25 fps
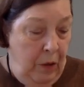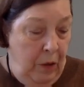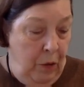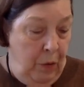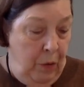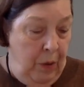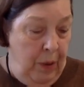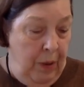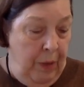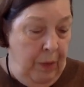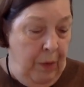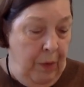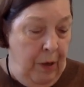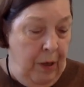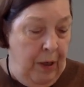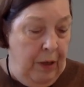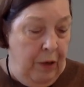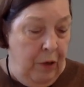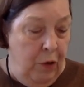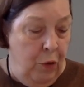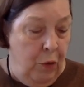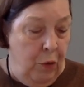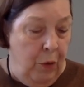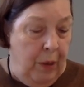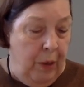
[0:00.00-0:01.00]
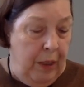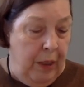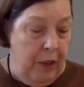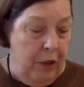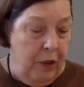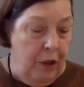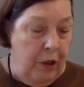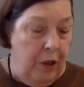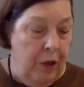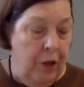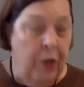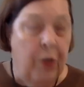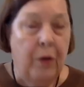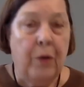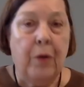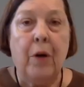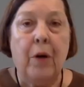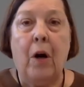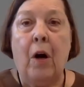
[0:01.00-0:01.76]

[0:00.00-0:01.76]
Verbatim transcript: 21 and 22